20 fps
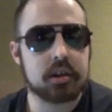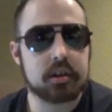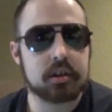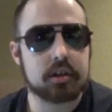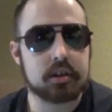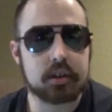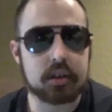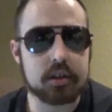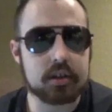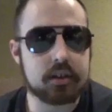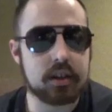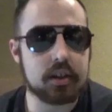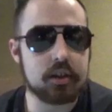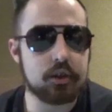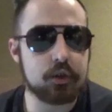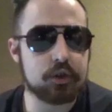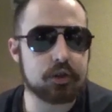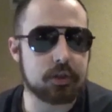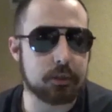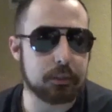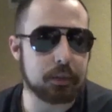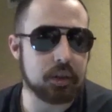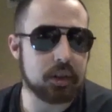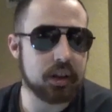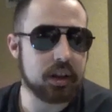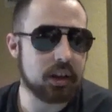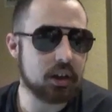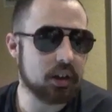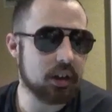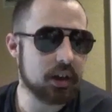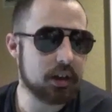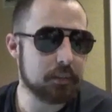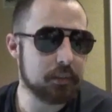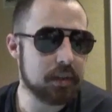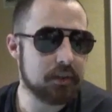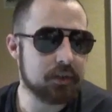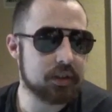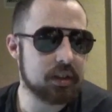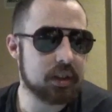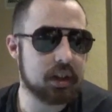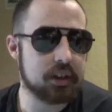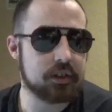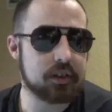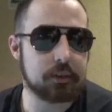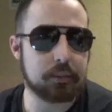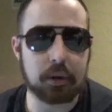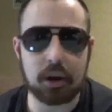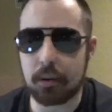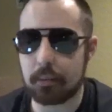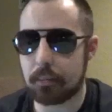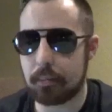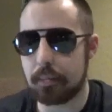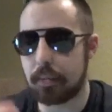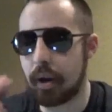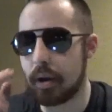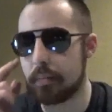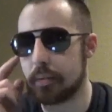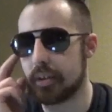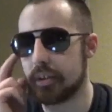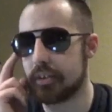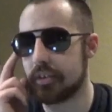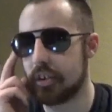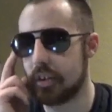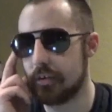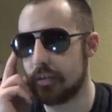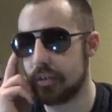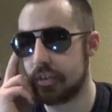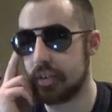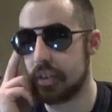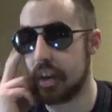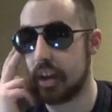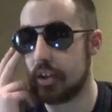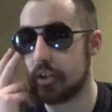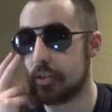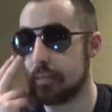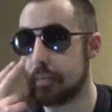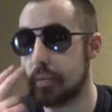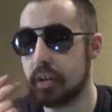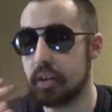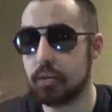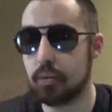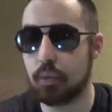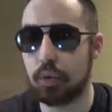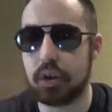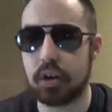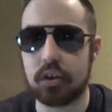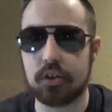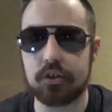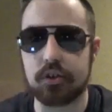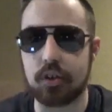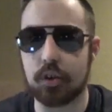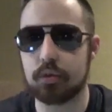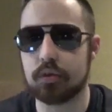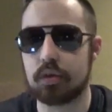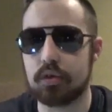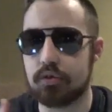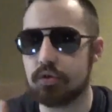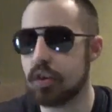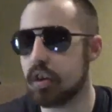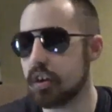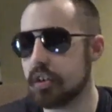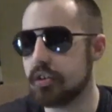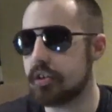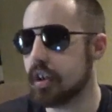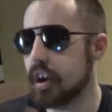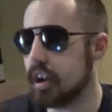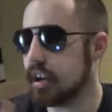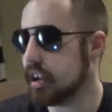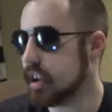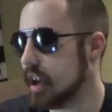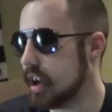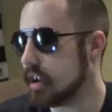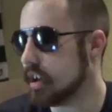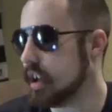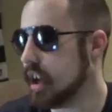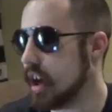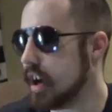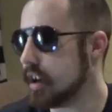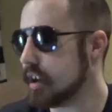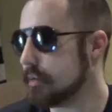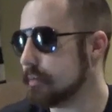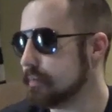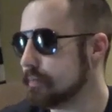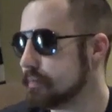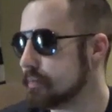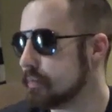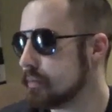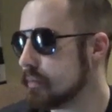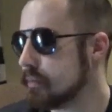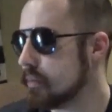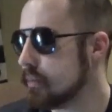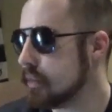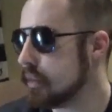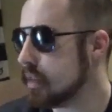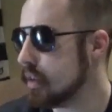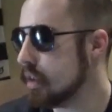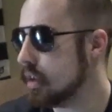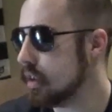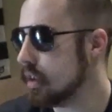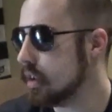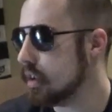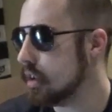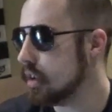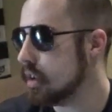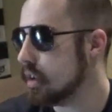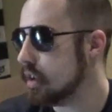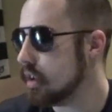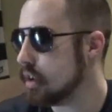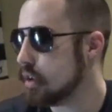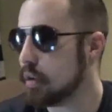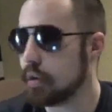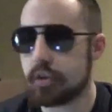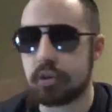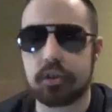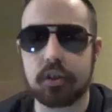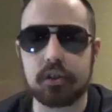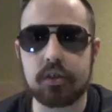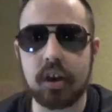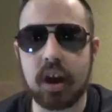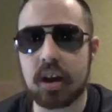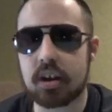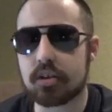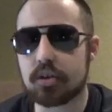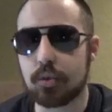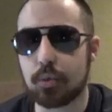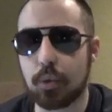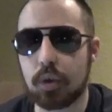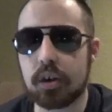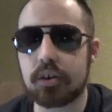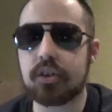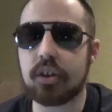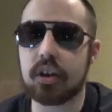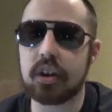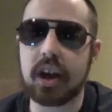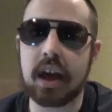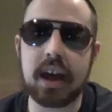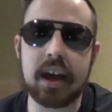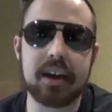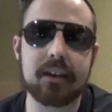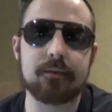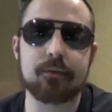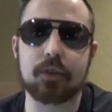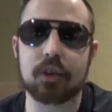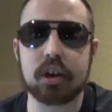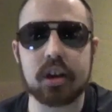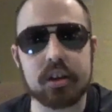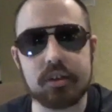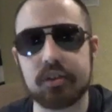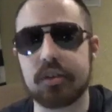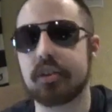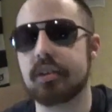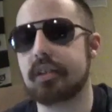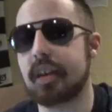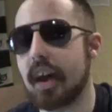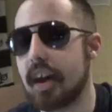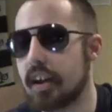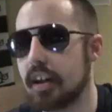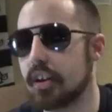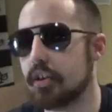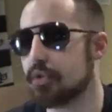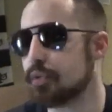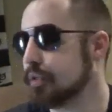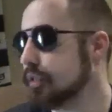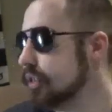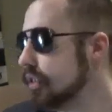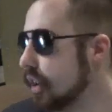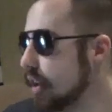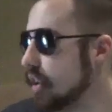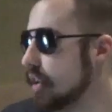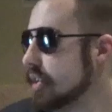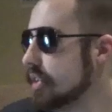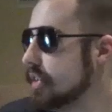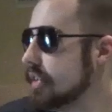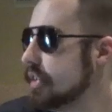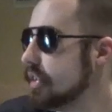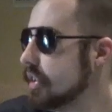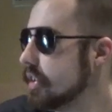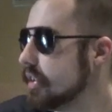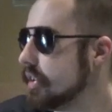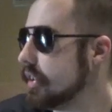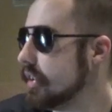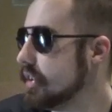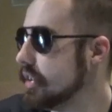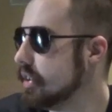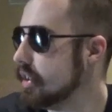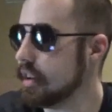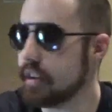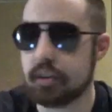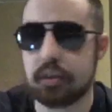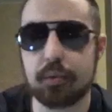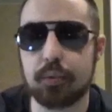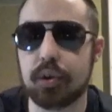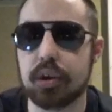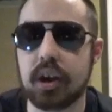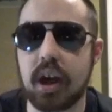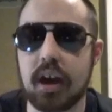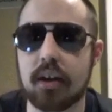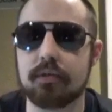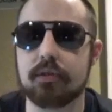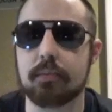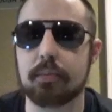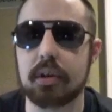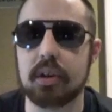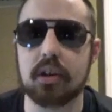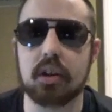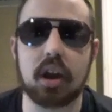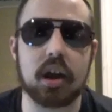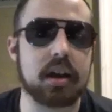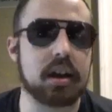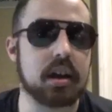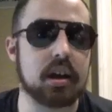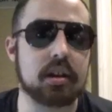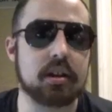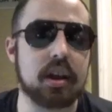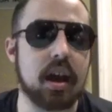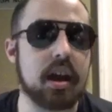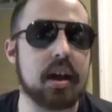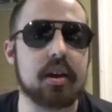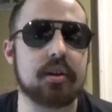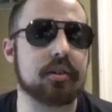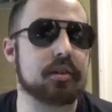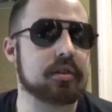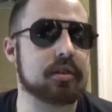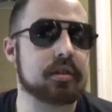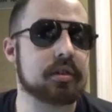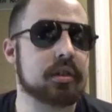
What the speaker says: continues to belittle him, even does a public service announcement: winners don't do drugs, yada yada yada. Of course, the doctor was on hand for instantaneous results, so it wouldn't have to be like a day or